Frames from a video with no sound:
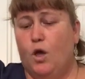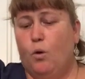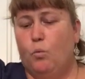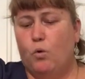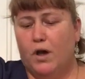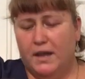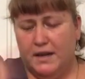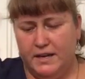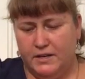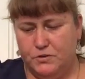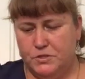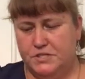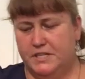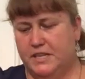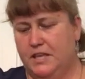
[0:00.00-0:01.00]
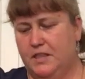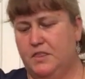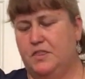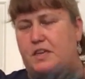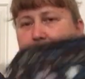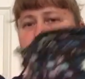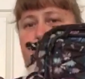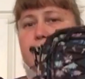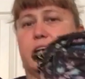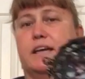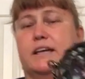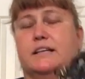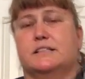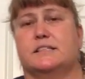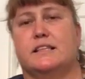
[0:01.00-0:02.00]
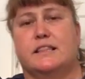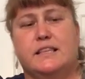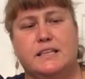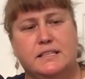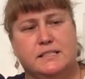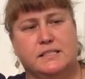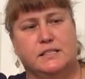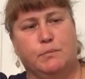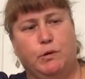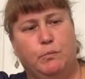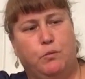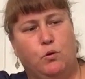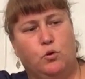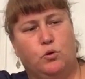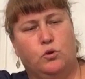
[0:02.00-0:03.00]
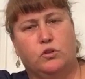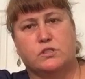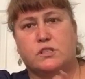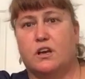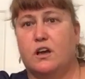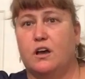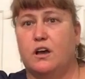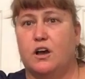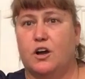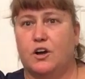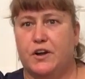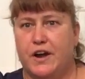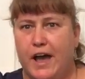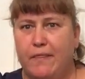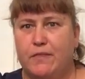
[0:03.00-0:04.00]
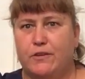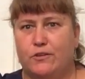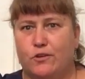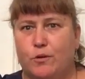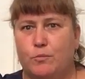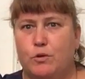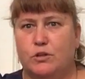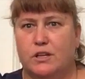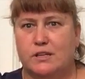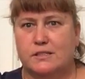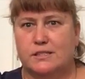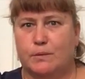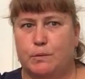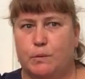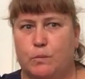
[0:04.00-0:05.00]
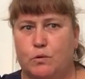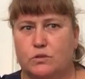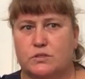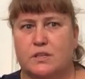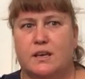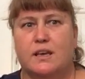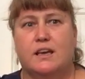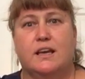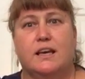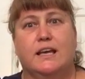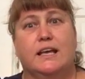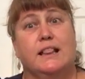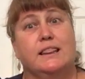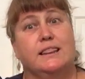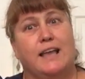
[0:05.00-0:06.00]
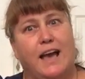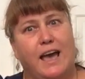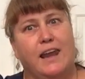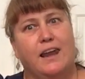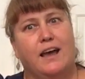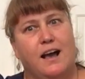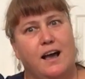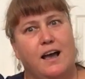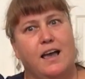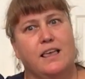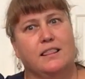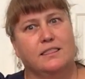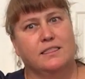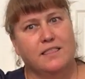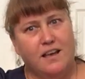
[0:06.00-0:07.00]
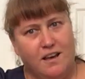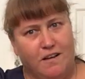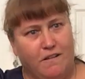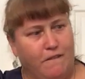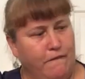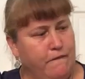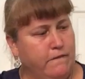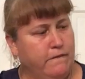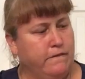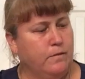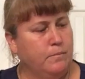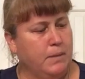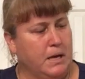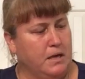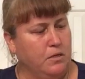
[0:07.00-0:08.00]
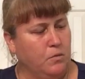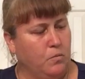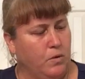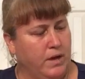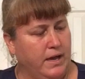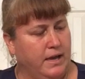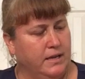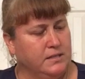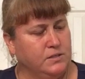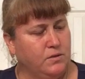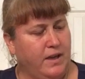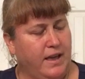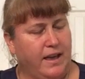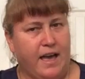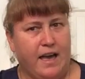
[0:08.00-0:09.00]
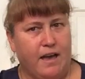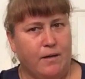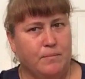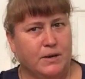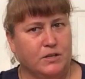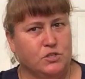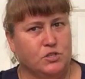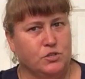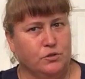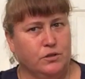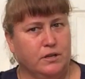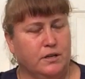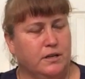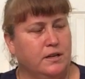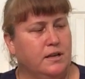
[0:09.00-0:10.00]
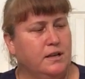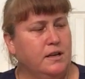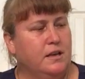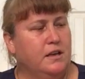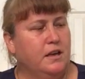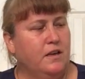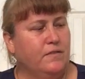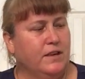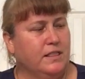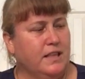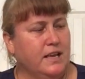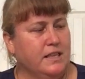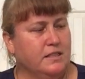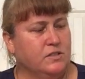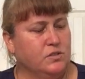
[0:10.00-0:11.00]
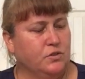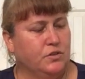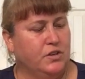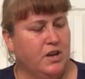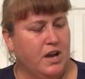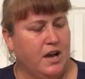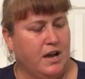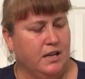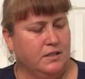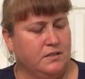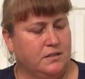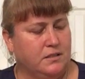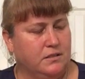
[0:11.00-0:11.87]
One interesting thing is these zipper pulls are not the normal lug zipper pulls that I love, by the way. So I'm not sure if I like this or not,